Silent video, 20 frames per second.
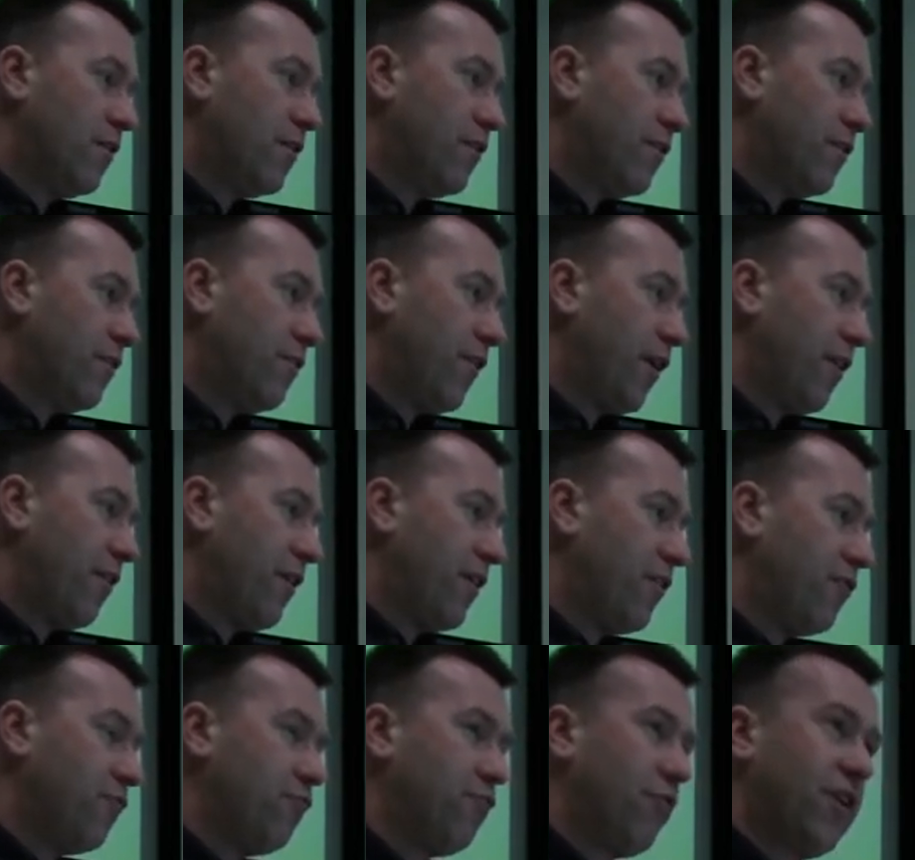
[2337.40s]
that the
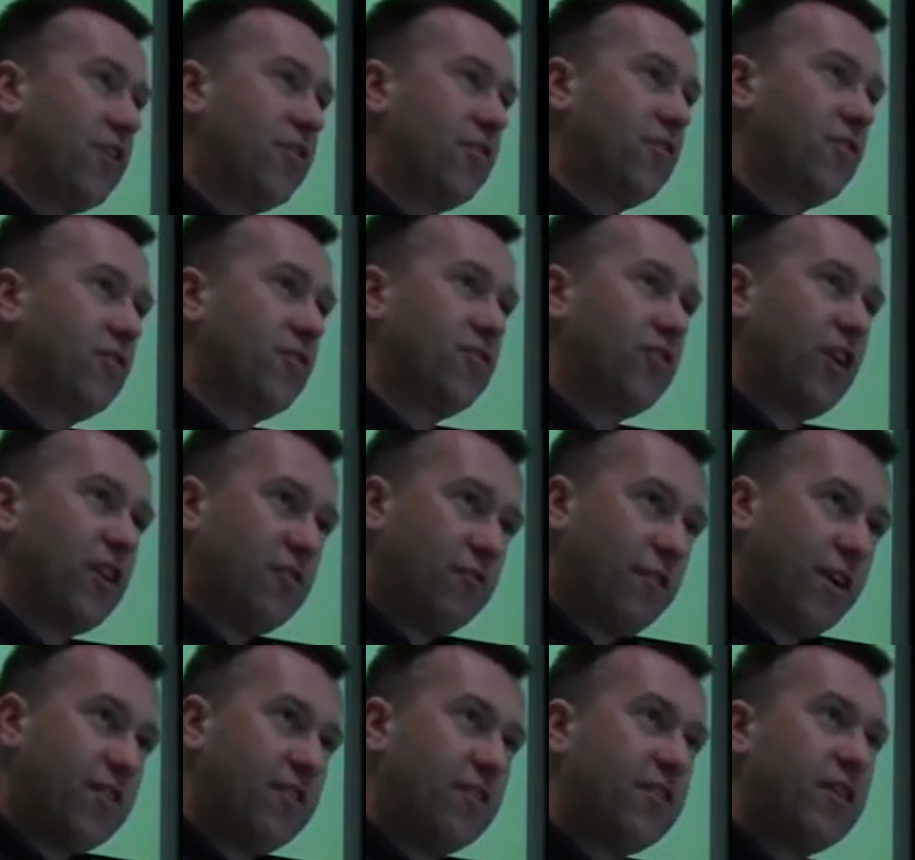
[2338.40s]
various risks are
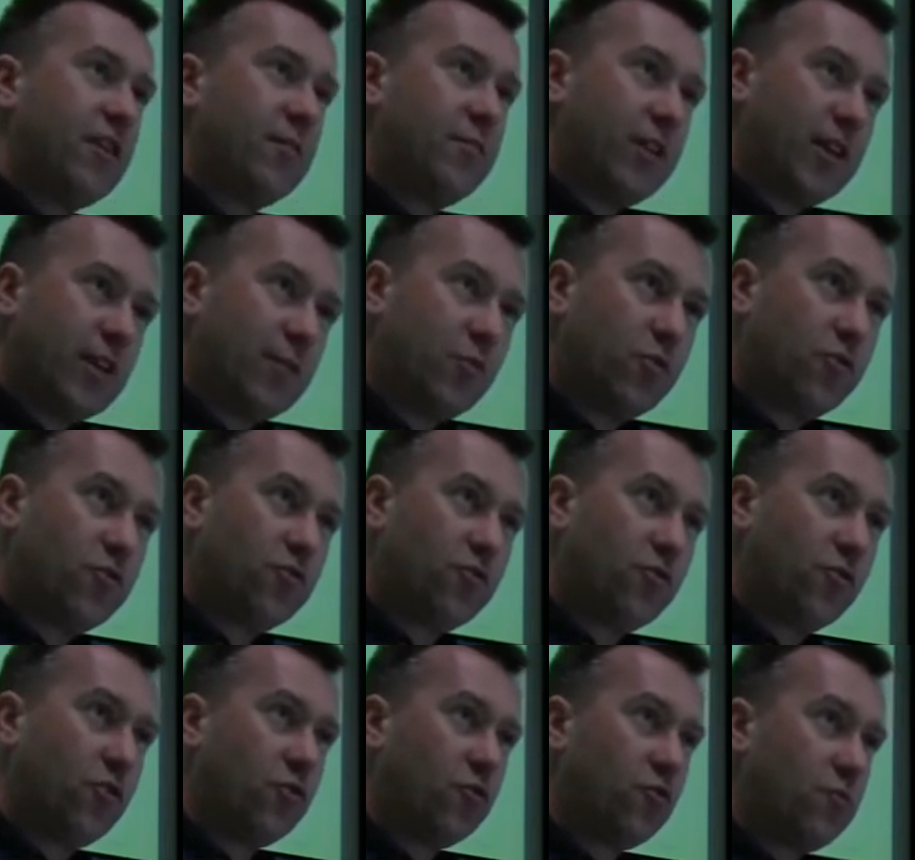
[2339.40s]
generated and the applicable
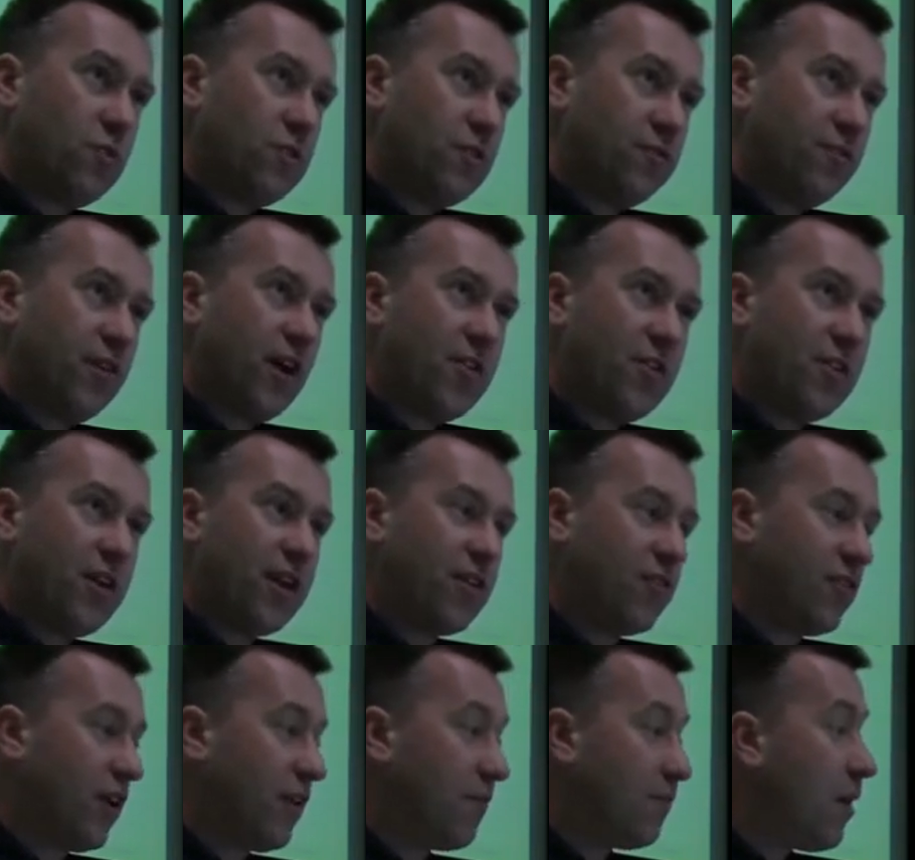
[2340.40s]
controls when we define an
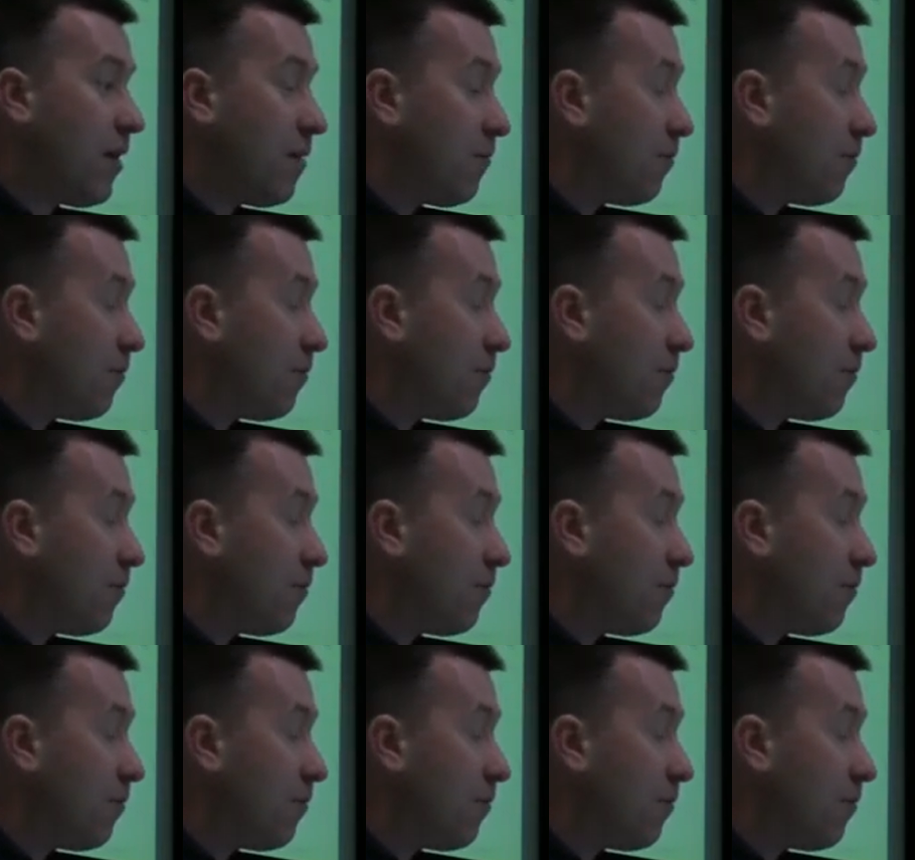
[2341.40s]
asset